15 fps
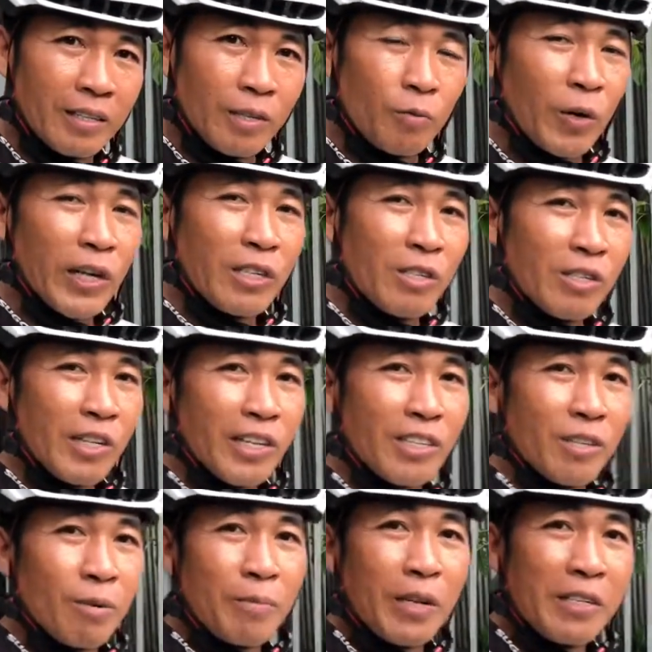the way to check
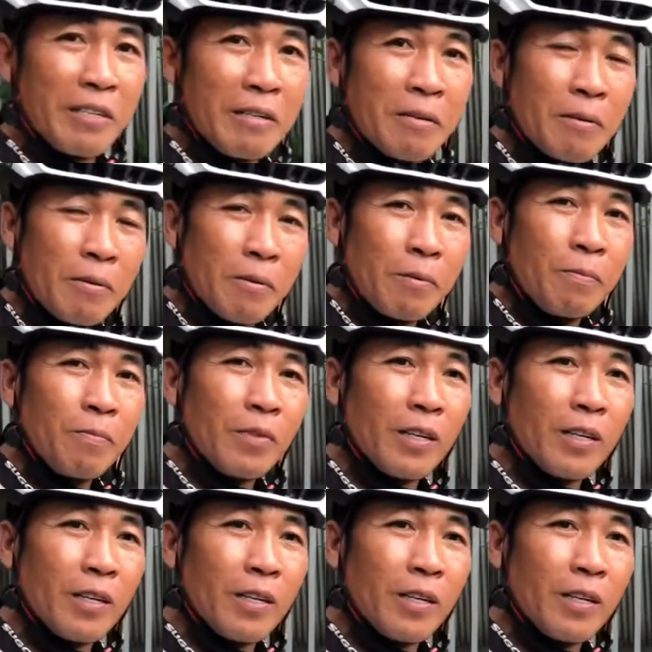your bicycle,